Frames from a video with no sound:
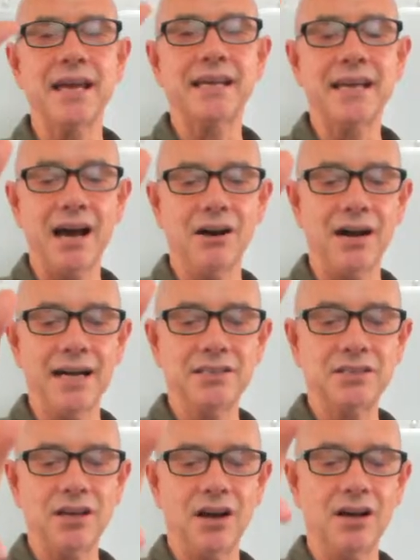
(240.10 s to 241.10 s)
Cal, I
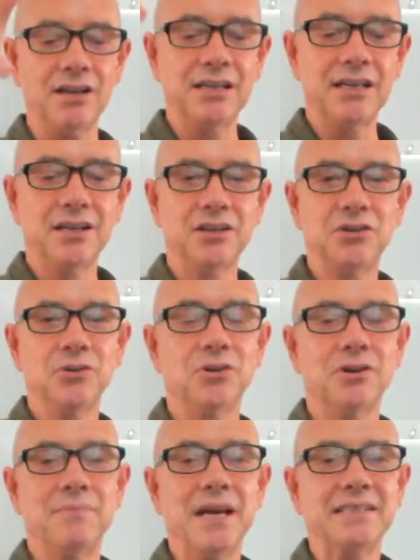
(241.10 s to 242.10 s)
saw
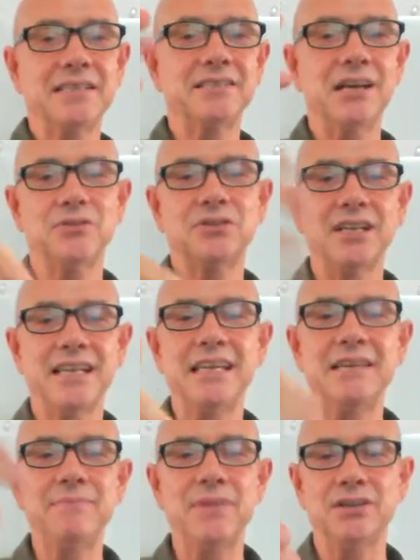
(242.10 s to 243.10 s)
your message. I was going to
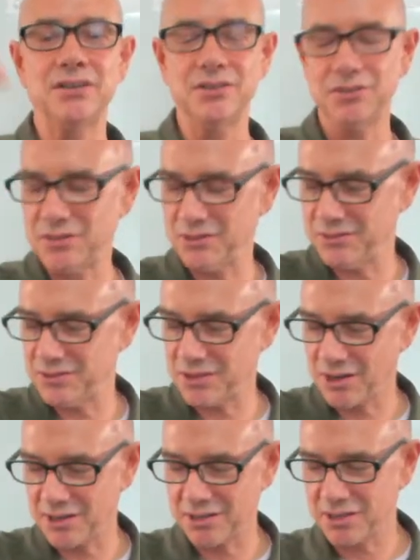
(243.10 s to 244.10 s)
email you soon.
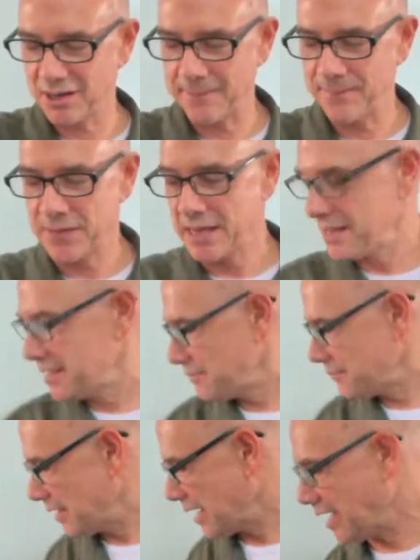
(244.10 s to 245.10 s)
Sorry, sorry.
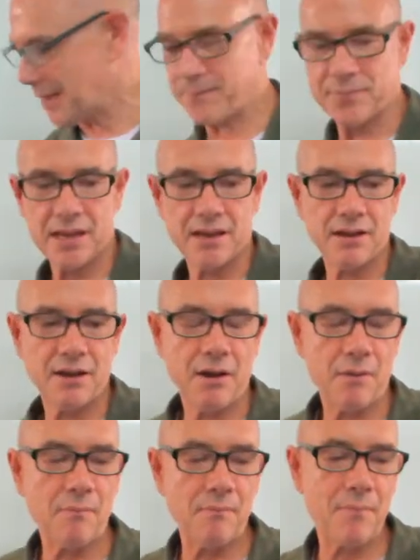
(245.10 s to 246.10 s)
Um,
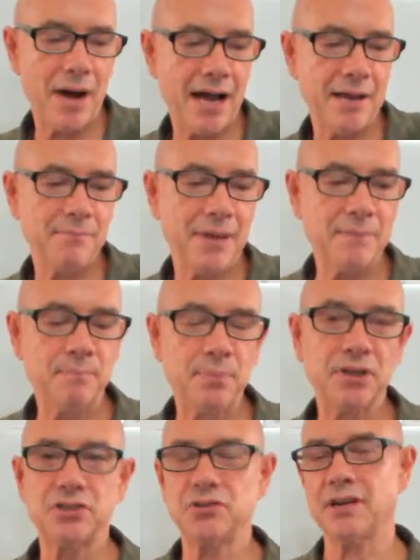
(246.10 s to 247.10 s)
my, my
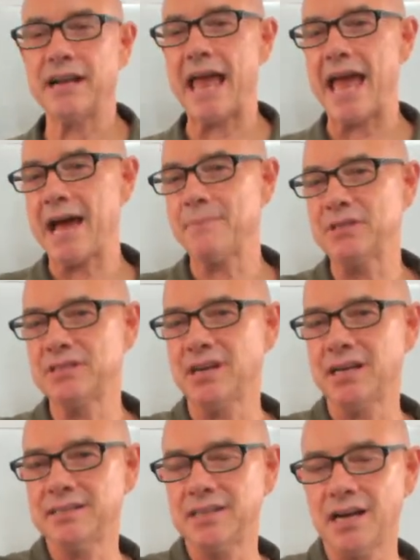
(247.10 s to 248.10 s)
books are at
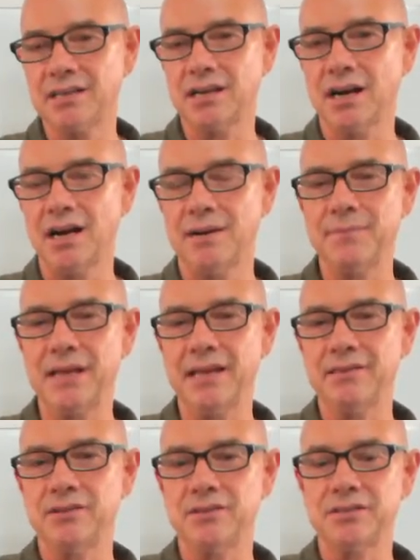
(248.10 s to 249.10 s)
Amazon dot com,
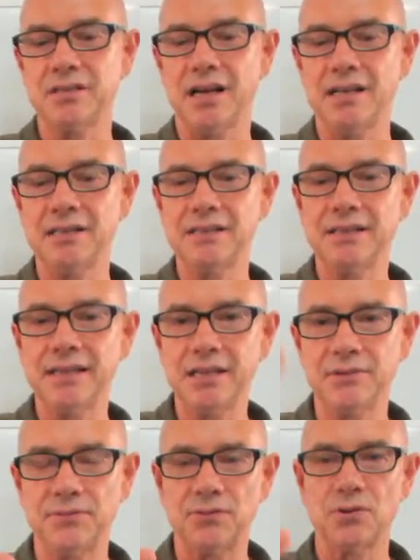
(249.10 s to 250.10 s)
and there's a
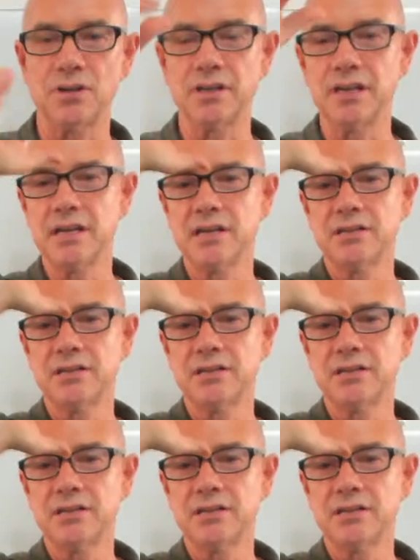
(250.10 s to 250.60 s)
link for it.